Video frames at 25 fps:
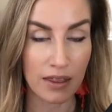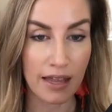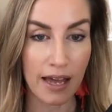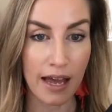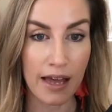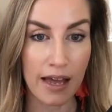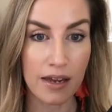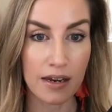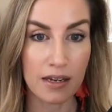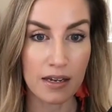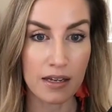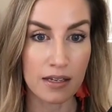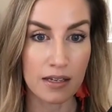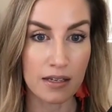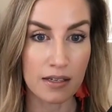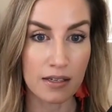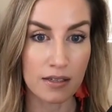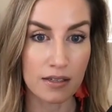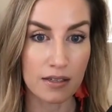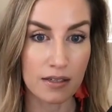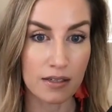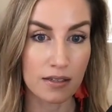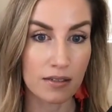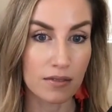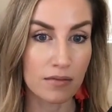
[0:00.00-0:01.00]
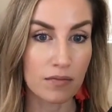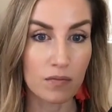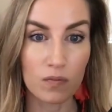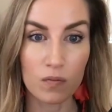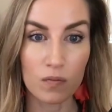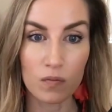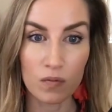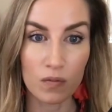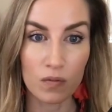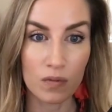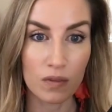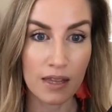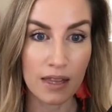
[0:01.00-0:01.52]
That is,
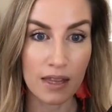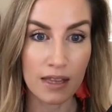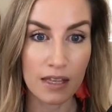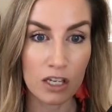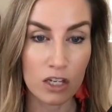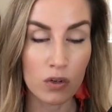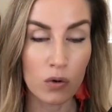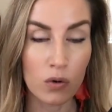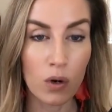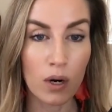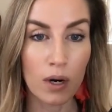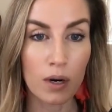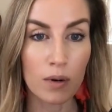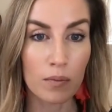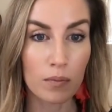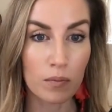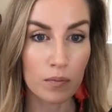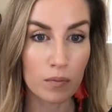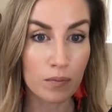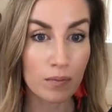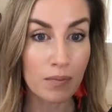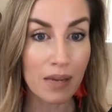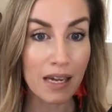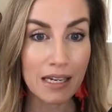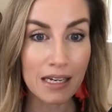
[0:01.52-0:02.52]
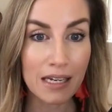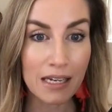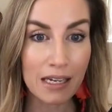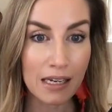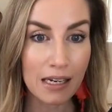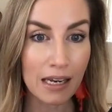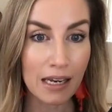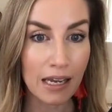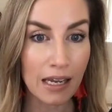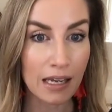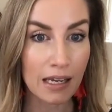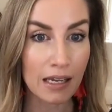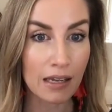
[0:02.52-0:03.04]
you are
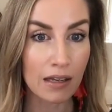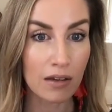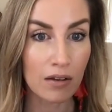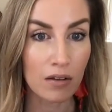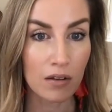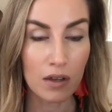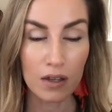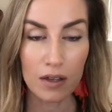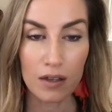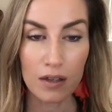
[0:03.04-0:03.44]
making